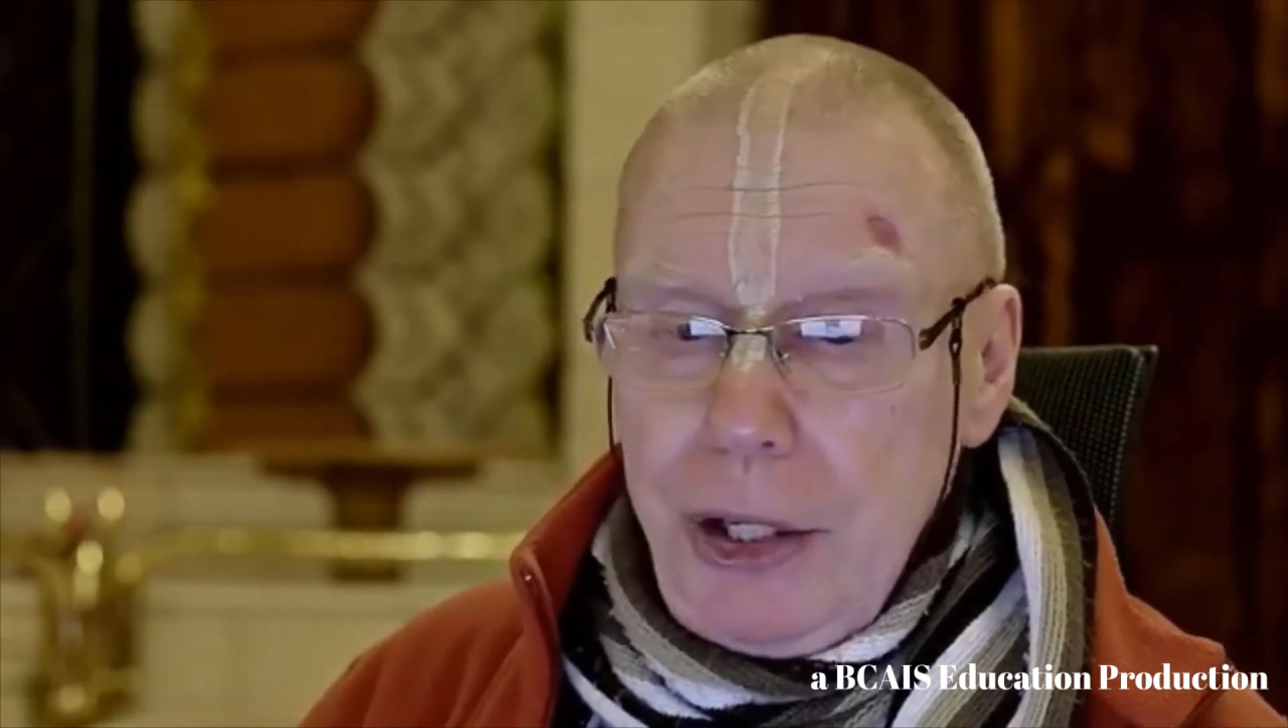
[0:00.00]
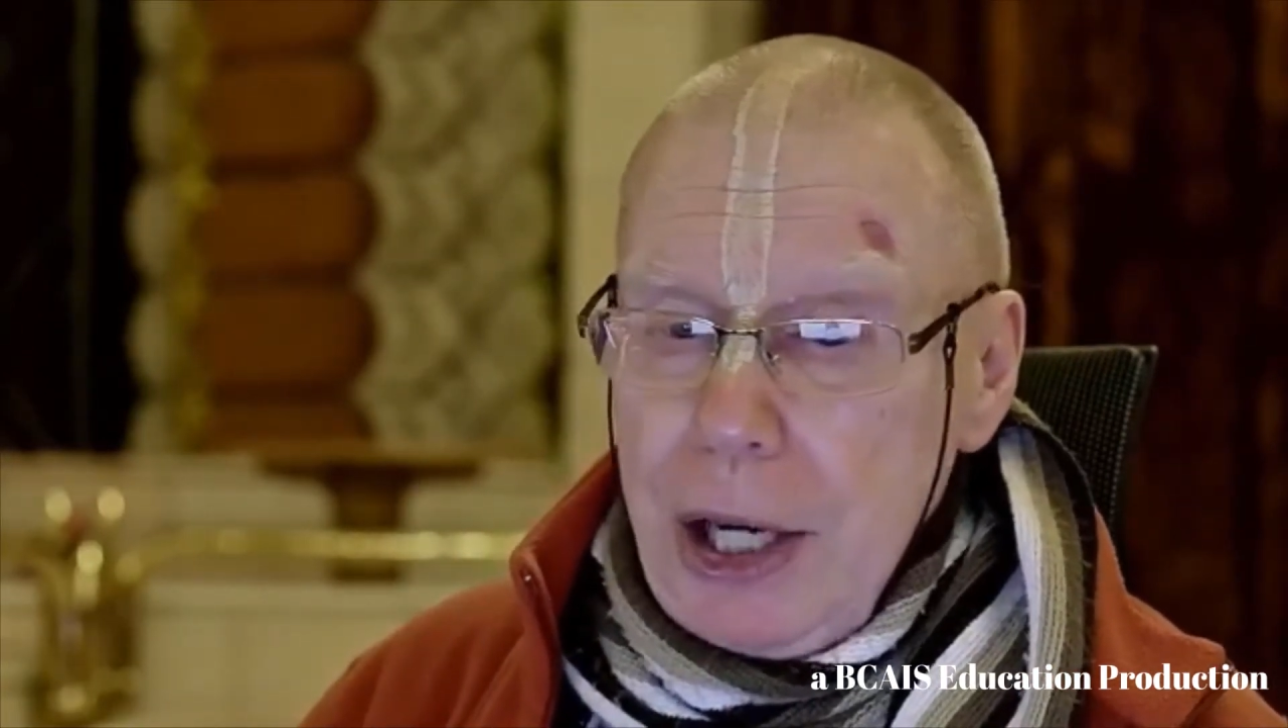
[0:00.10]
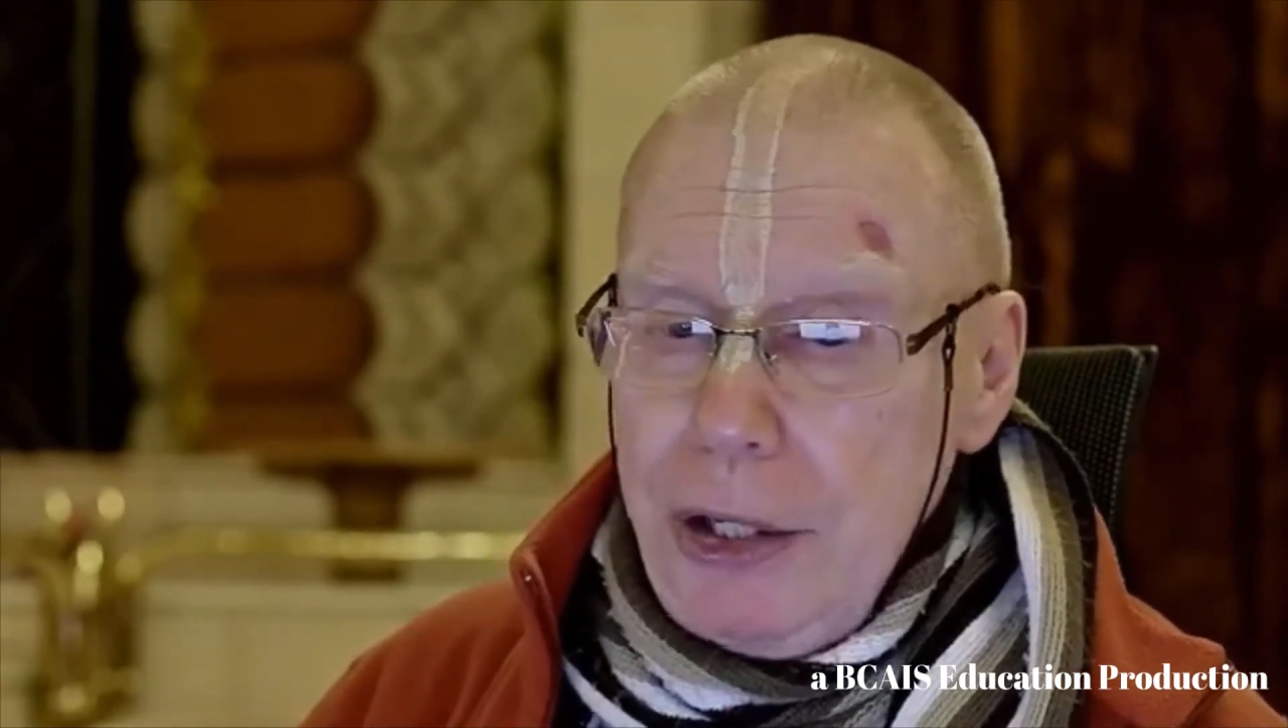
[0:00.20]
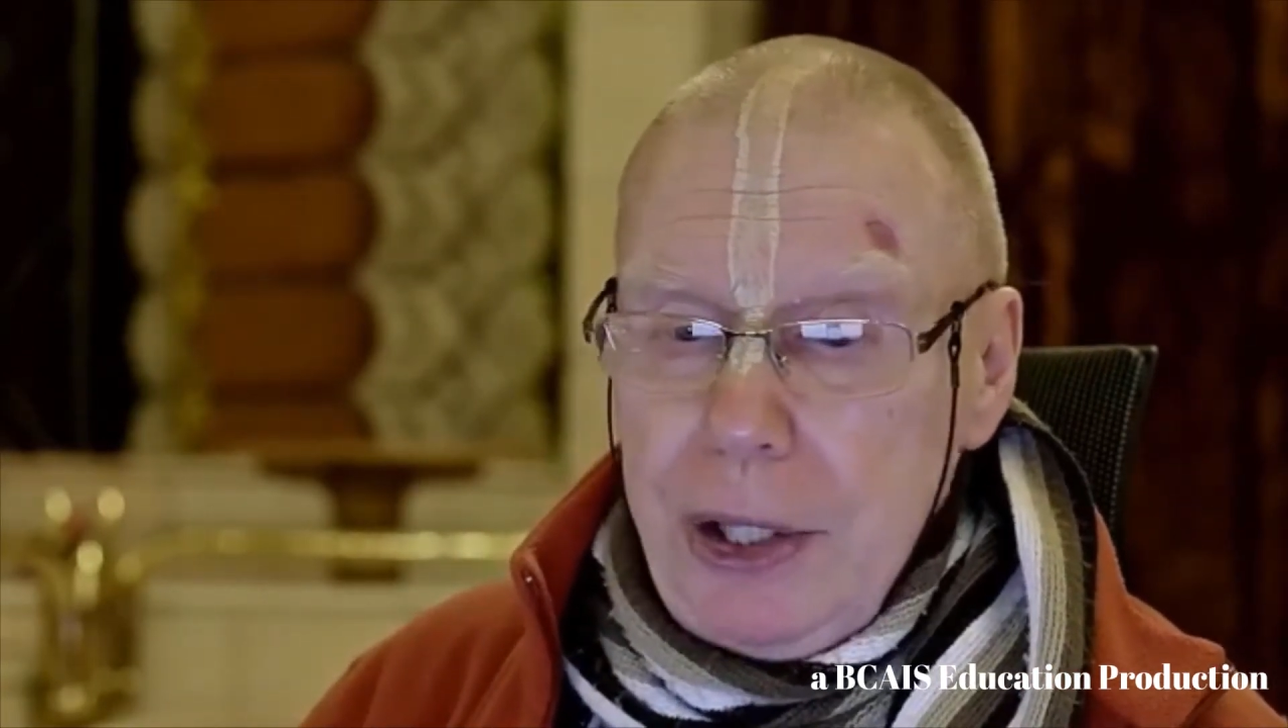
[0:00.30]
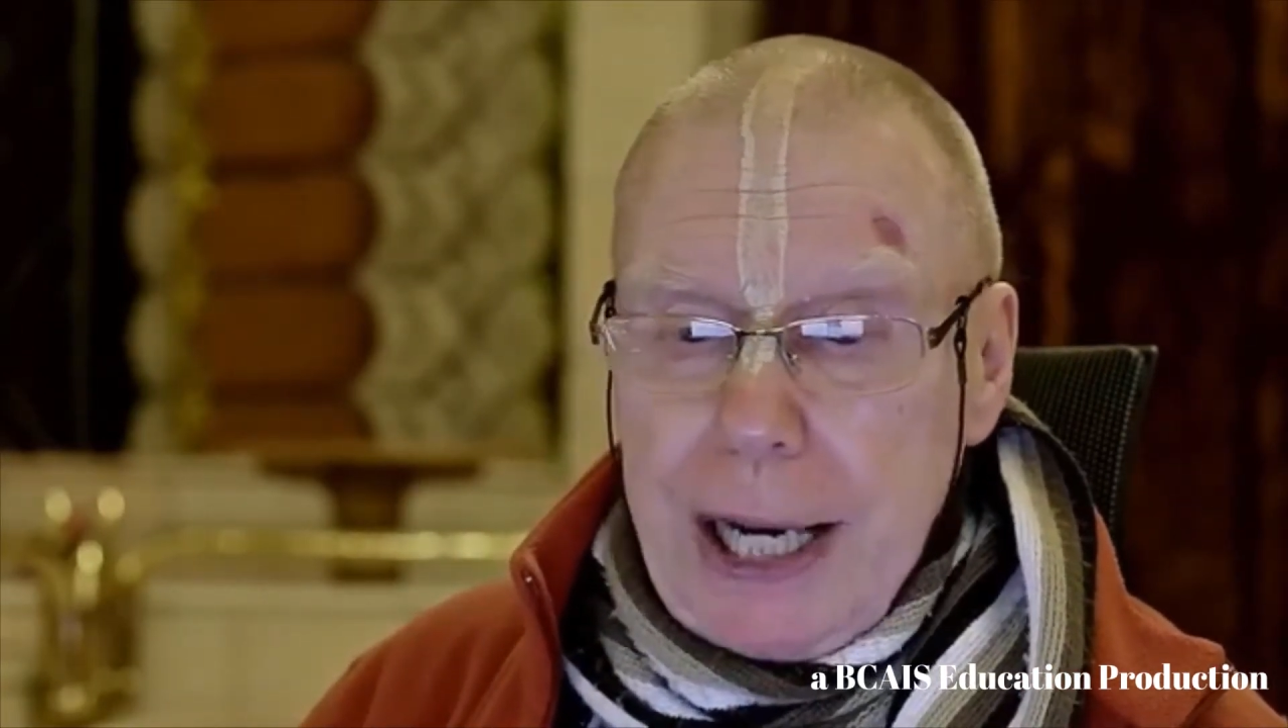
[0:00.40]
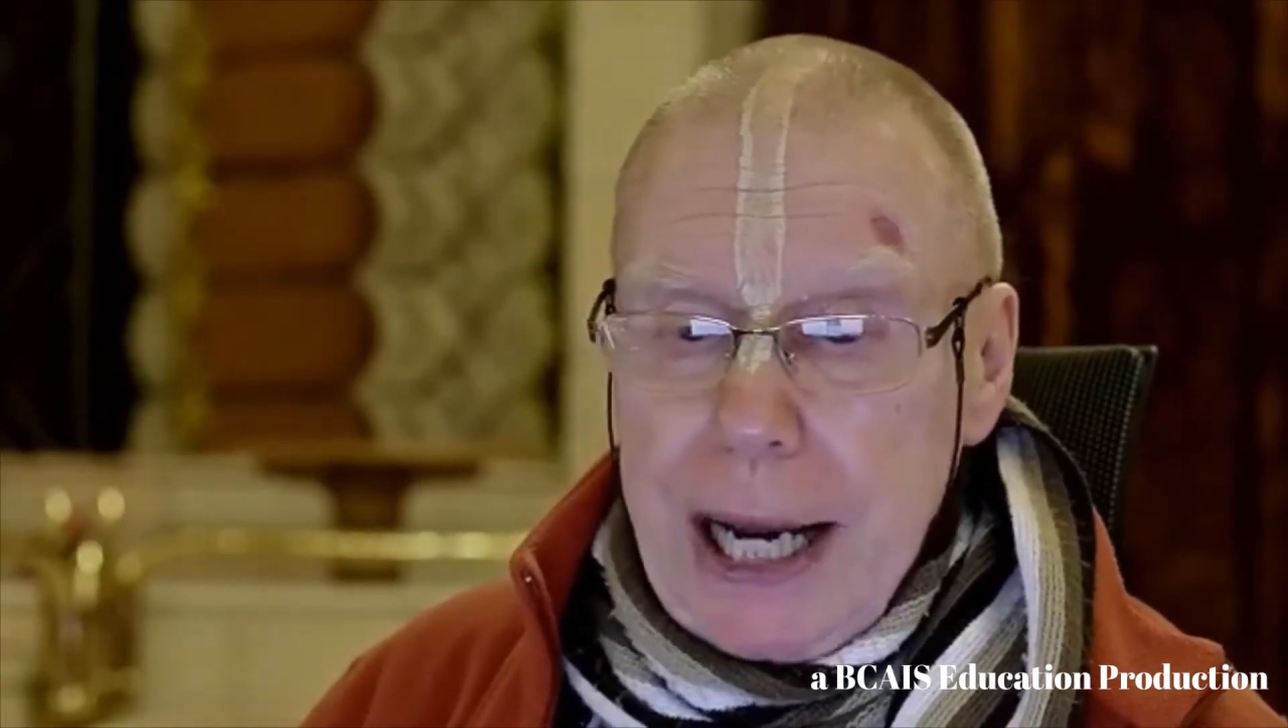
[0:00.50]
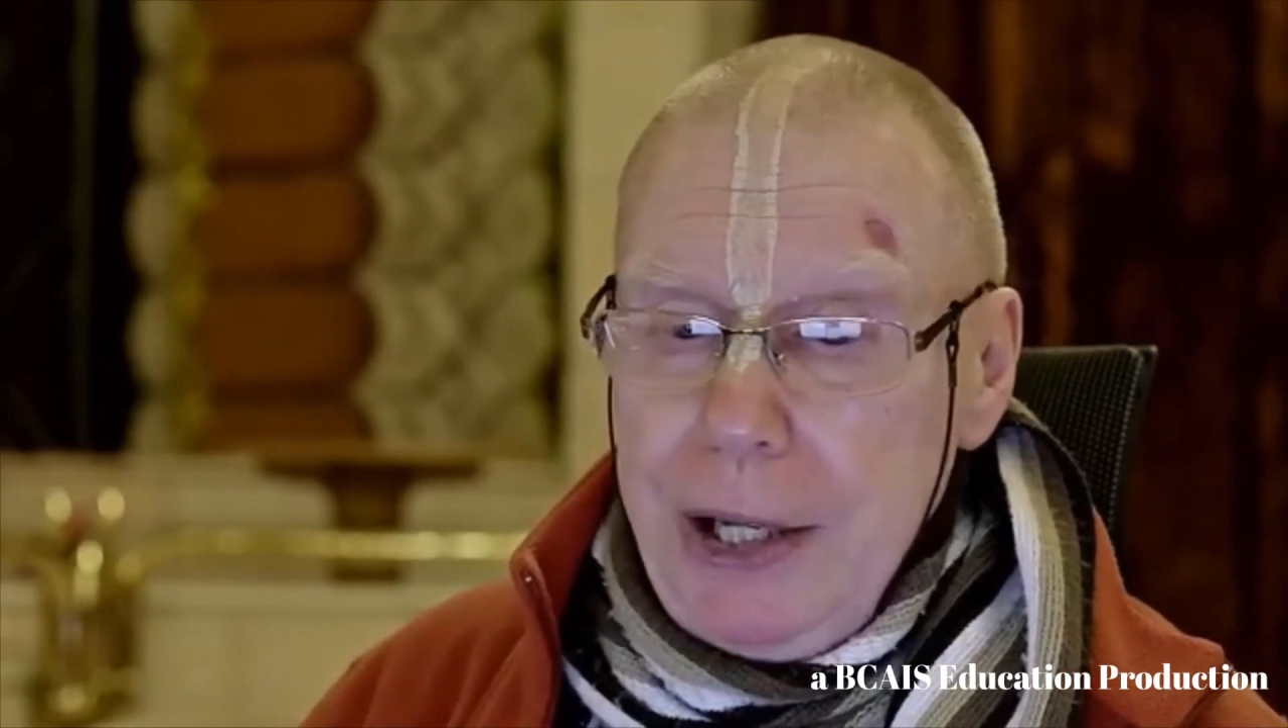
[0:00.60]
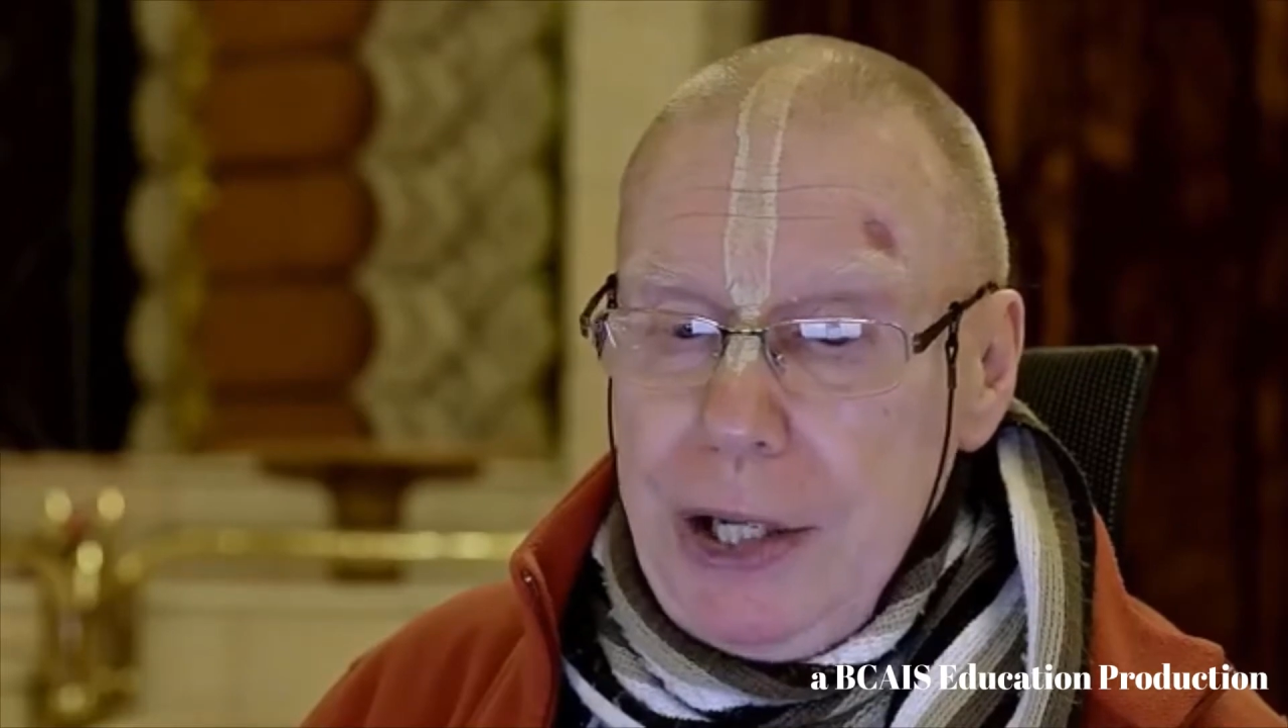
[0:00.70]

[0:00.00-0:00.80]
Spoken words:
just get